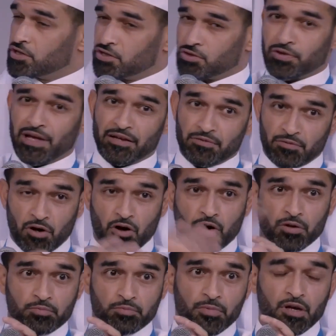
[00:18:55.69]
So that
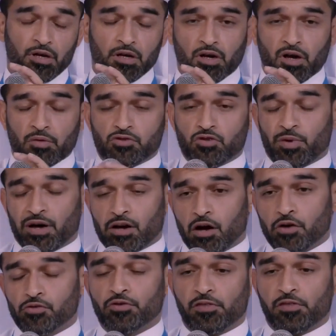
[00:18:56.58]
all comes to about
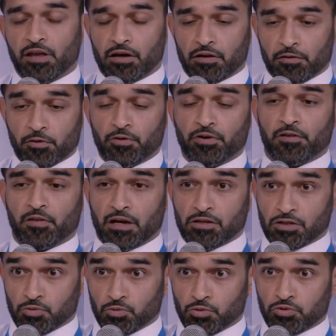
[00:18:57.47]

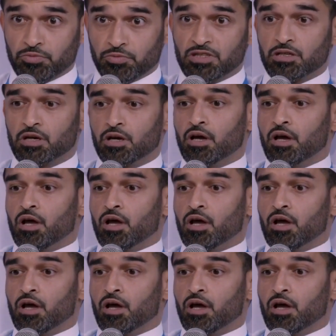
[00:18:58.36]
130,000 rooms.